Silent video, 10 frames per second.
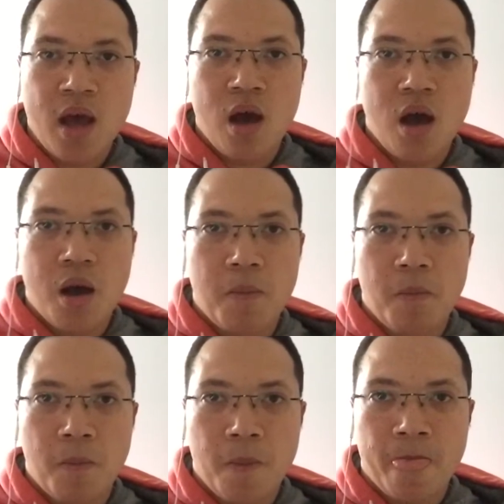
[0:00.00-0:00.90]

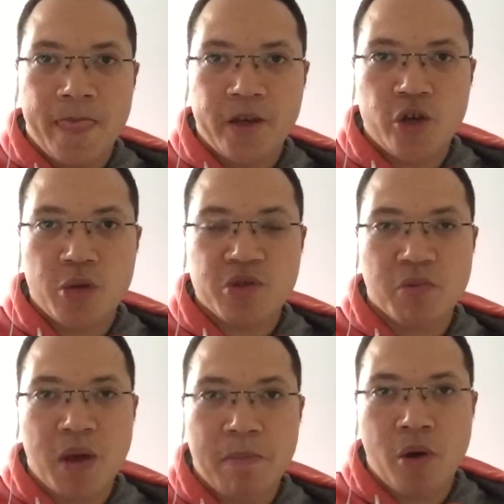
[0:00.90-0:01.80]
in terms of
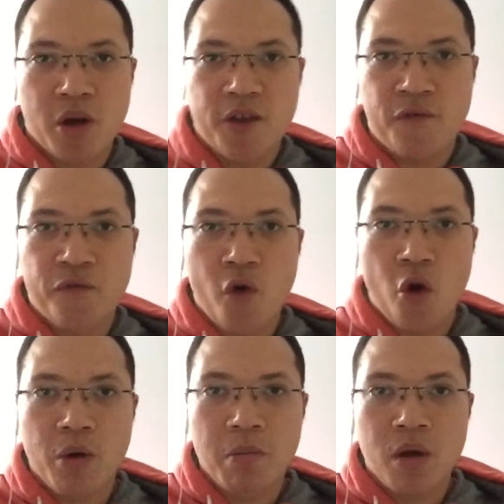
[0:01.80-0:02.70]
my body
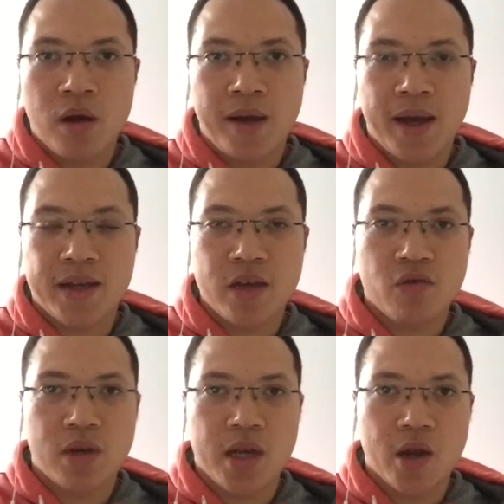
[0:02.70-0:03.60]
form, I didn't
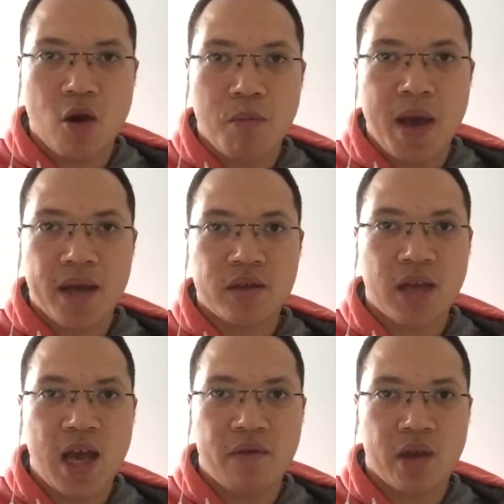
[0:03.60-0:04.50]
really go back to
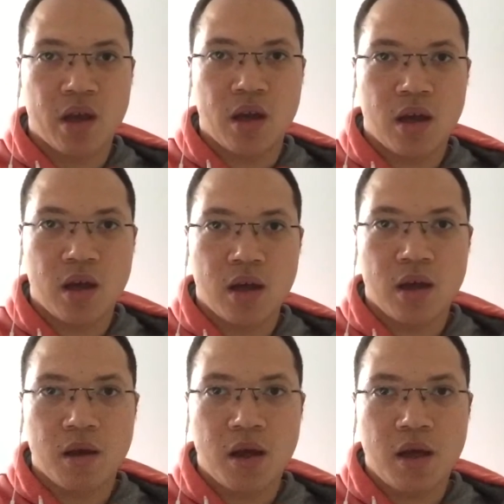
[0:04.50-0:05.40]
having
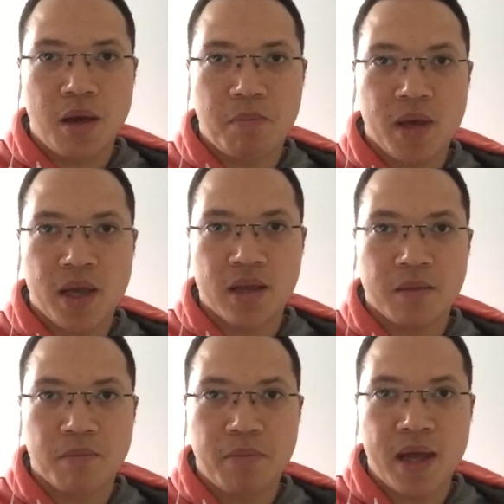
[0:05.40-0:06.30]
a bigger
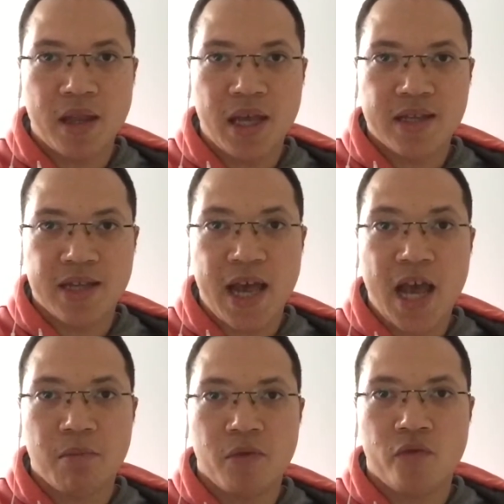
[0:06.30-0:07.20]
belly as I
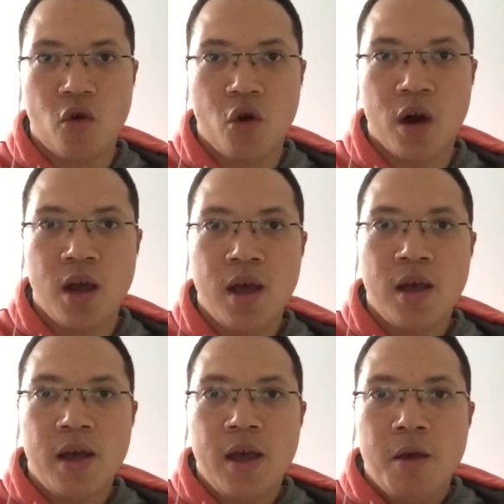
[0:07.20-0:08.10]
had before.
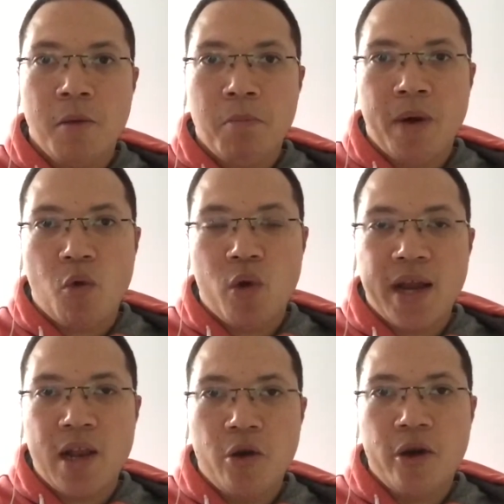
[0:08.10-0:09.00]
But what
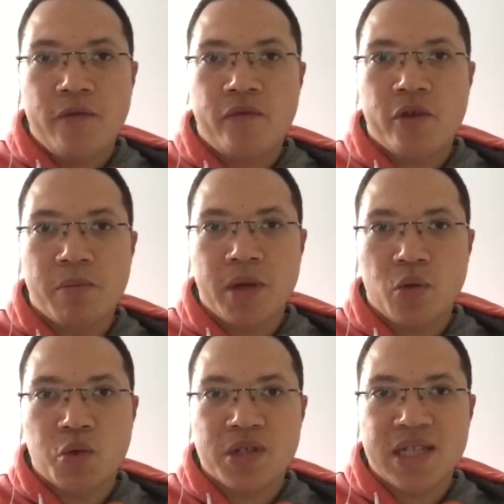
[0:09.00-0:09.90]
I learned from it
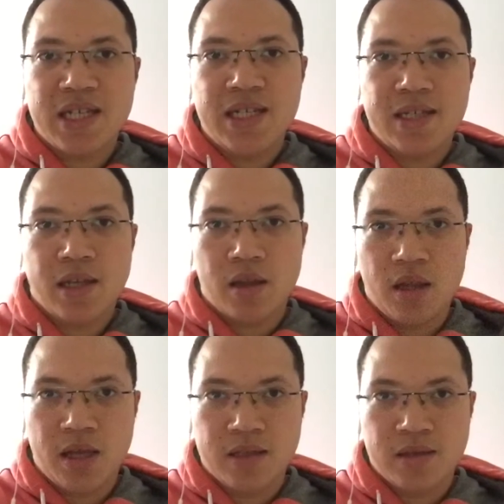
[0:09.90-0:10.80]
was eating
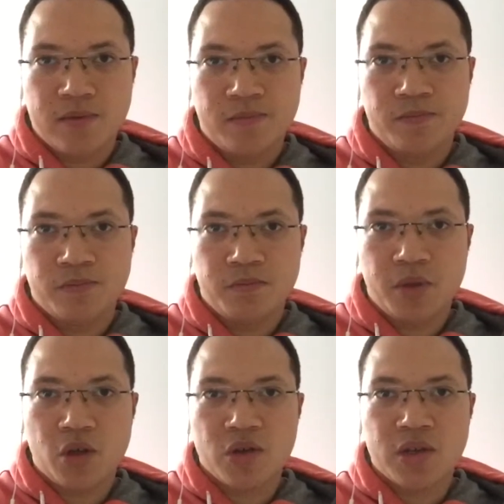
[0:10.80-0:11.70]
less,
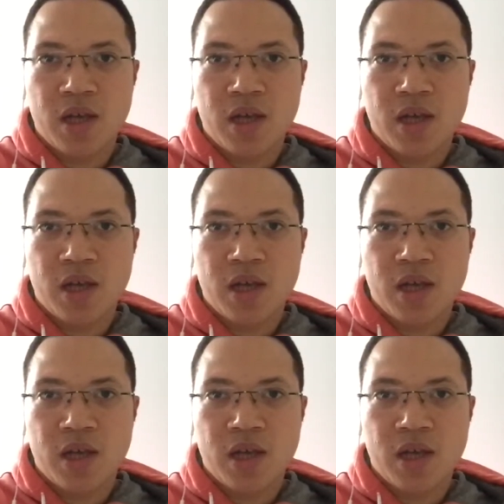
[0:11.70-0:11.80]
because